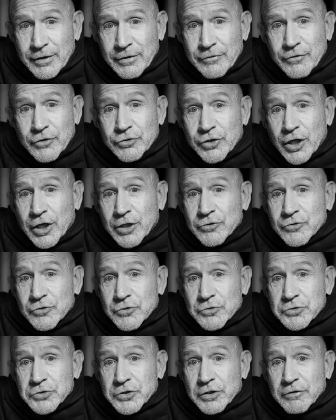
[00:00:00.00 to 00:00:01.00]
the
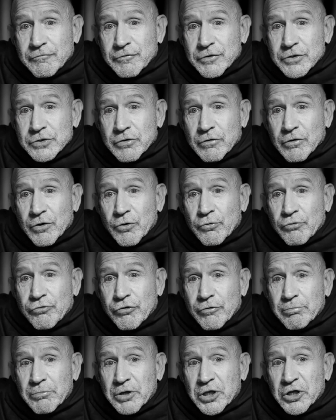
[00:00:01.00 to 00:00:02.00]
dangers of his
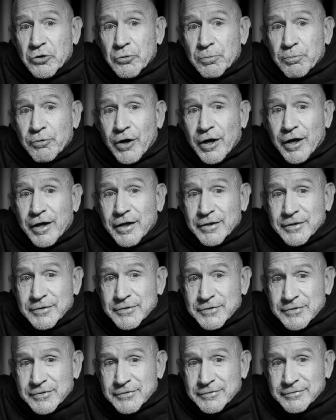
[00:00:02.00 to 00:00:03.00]
loathsome
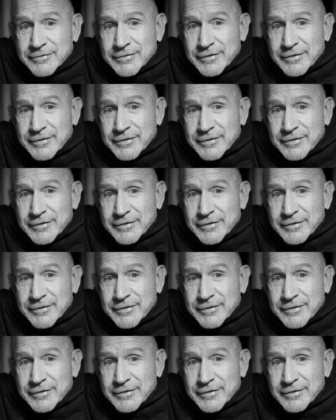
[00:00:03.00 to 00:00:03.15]
enterprise,